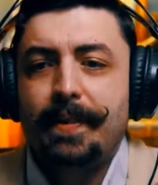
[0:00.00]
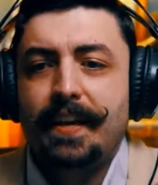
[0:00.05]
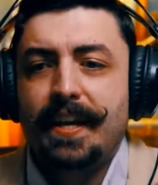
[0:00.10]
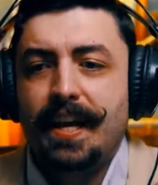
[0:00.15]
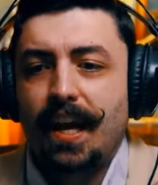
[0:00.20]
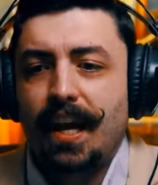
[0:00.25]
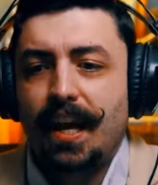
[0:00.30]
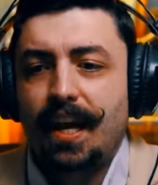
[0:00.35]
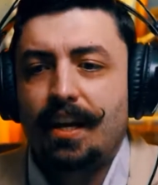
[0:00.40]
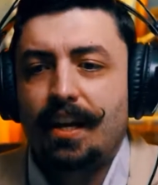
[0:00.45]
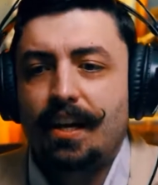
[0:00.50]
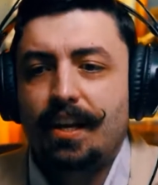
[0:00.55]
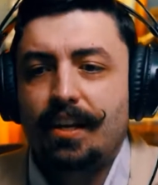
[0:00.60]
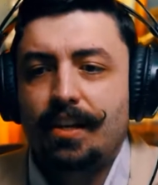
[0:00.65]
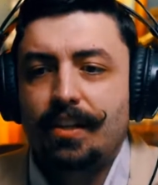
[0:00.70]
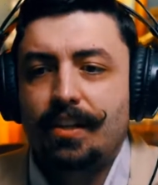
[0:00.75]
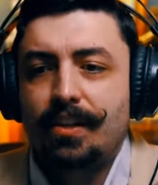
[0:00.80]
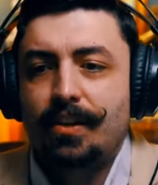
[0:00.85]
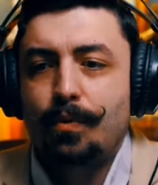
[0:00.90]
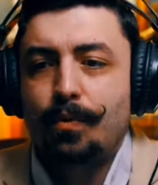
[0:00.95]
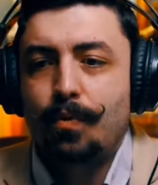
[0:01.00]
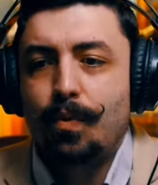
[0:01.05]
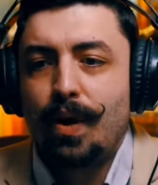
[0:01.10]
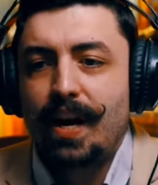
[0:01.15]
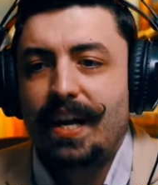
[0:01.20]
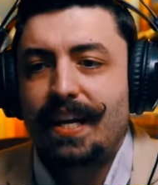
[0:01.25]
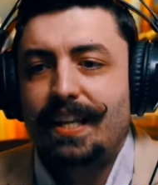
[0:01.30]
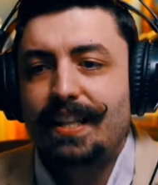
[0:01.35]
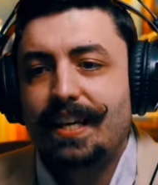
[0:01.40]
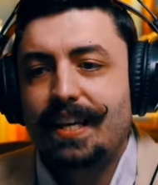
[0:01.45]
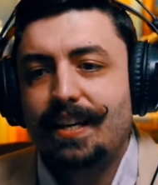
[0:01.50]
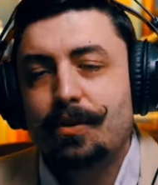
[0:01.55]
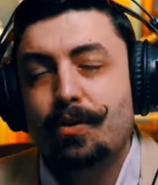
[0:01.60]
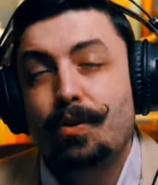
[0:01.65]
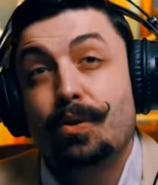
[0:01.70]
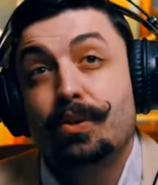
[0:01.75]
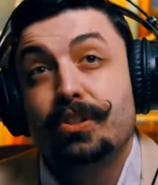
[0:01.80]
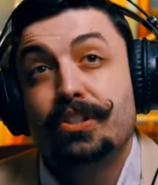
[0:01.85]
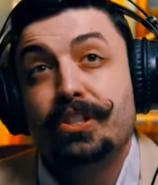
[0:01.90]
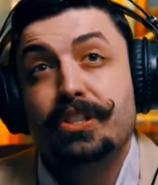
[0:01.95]
And the way that
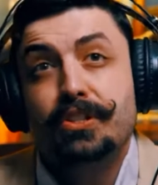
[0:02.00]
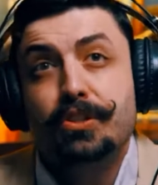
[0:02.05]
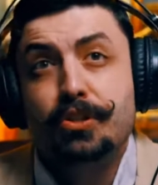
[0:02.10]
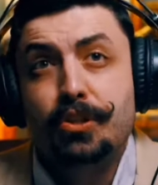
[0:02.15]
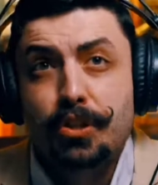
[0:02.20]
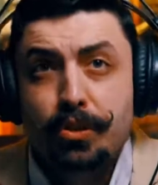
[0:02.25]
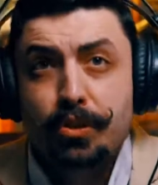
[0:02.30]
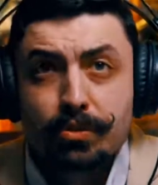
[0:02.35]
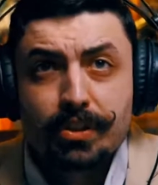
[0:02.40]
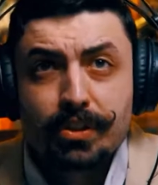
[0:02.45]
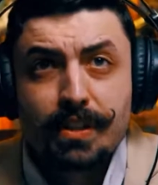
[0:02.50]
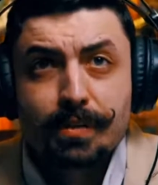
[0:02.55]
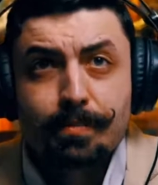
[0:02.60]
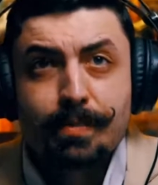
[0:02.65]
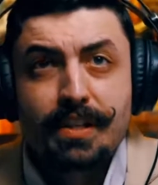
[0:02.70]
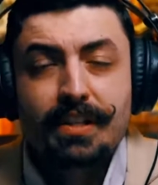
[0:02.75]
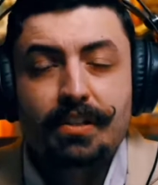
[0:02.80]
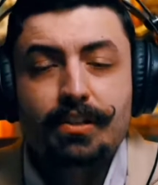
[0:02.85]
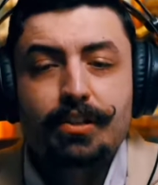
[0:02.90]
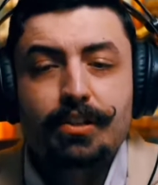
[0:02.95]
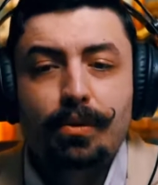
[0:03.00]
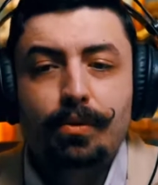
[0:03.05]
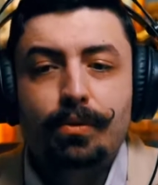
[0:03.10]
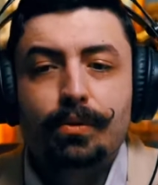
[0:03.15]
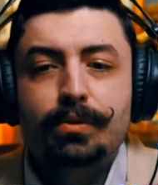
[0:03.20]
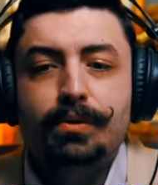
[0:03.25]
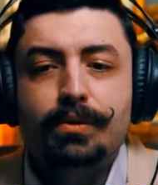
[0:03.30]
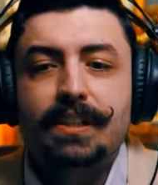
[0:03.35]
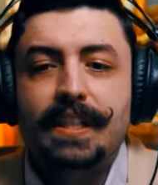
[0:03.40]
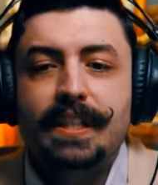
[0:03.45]
courses used to be sold